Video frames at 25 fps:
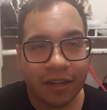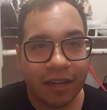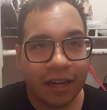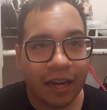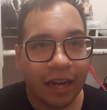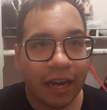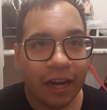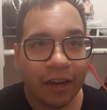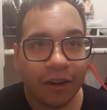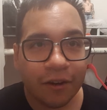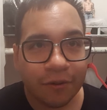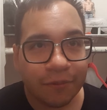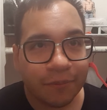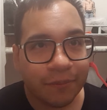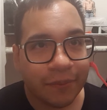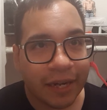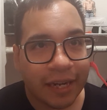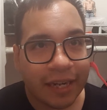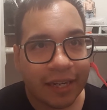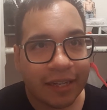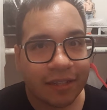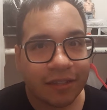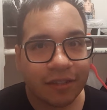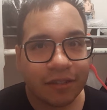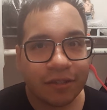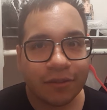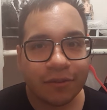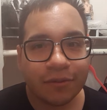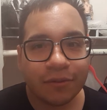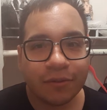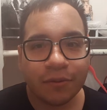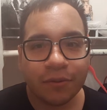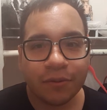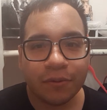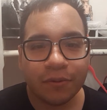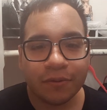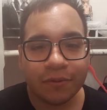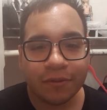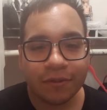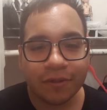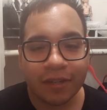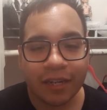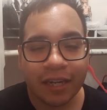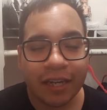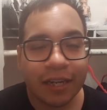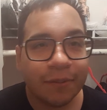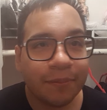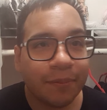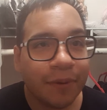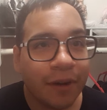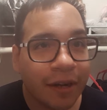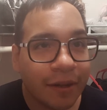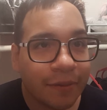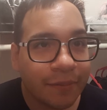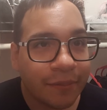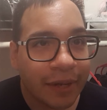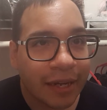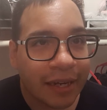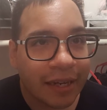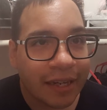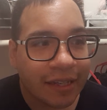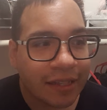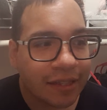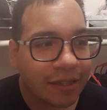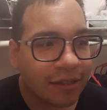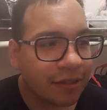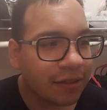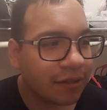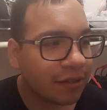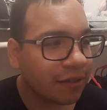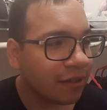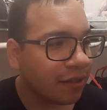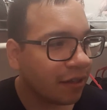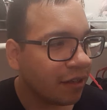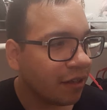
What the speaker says: harem pants or hip hop pants